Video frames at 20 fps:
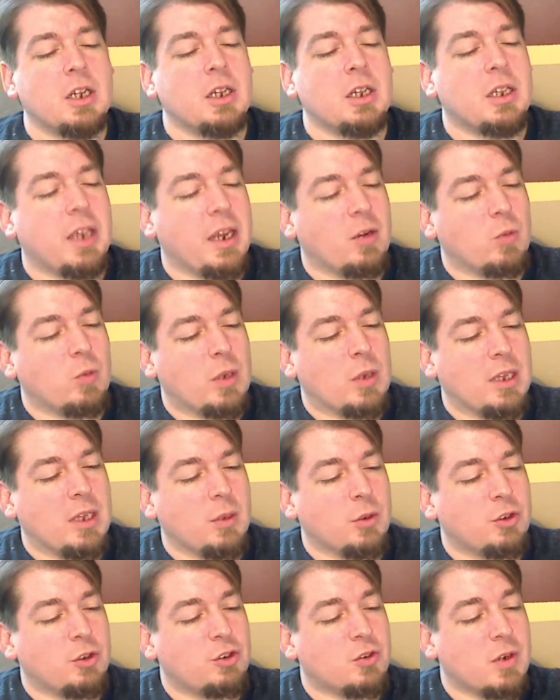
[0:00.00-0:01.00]
And while I
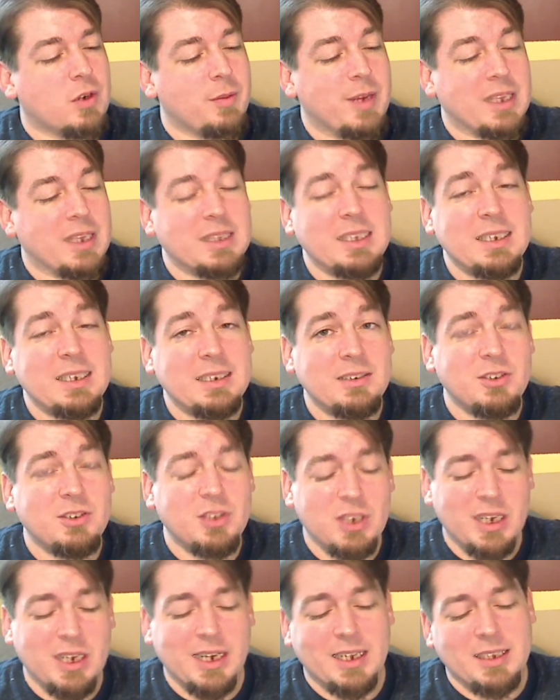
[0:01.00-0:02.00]
was trimming leads,
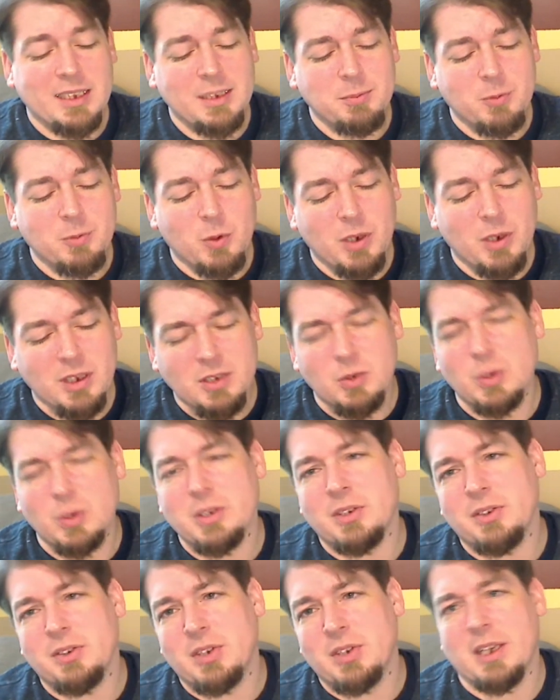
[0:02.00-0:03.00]
I clipped one of the
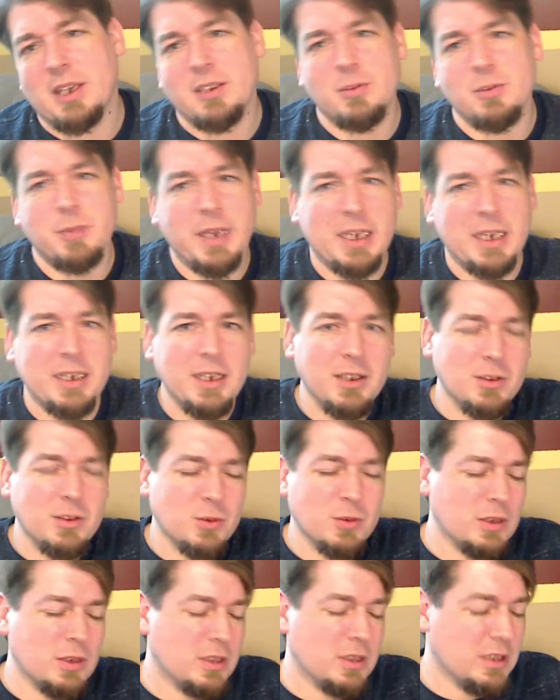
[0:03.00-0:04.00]
coils, had to make another
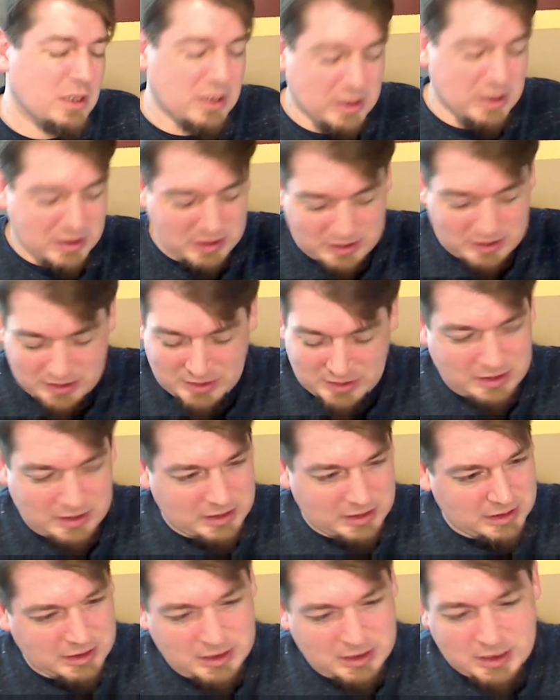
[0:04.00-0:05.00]
one.
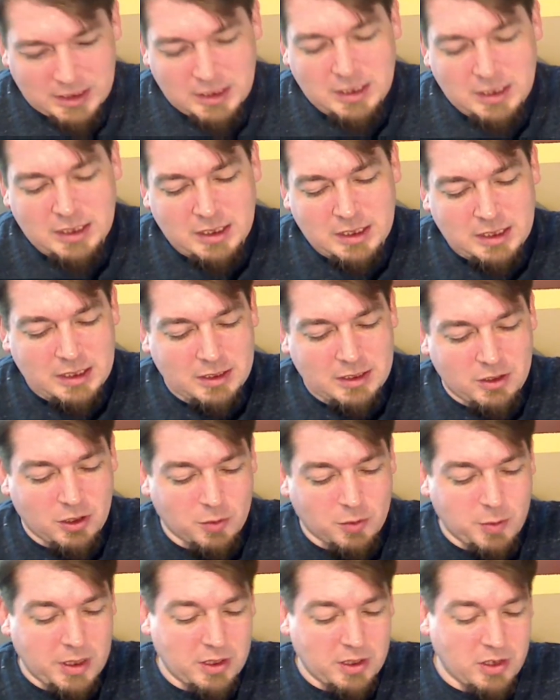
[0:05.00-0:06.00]
It took
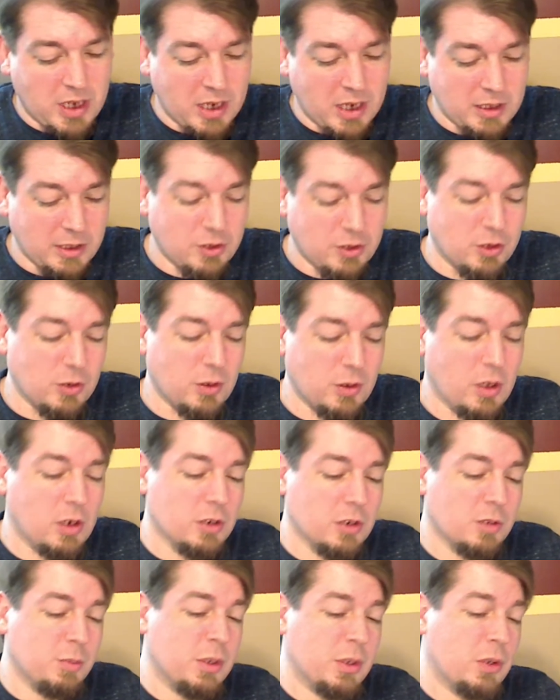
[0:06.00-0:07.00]
me entirely too long
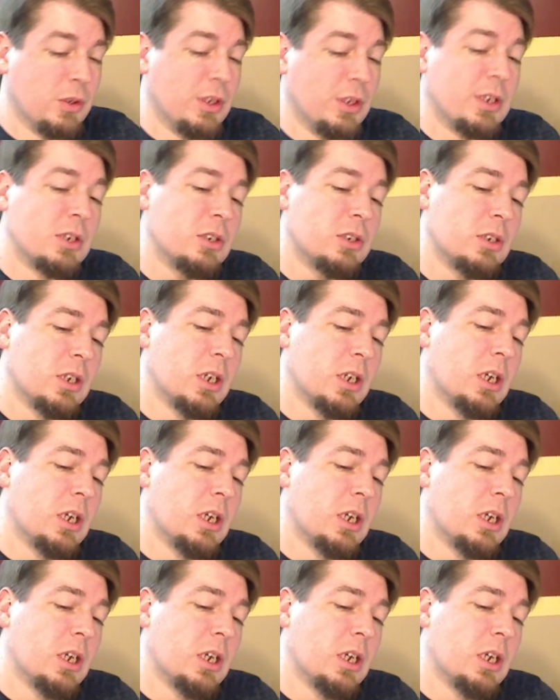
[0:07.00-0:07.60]
to build this.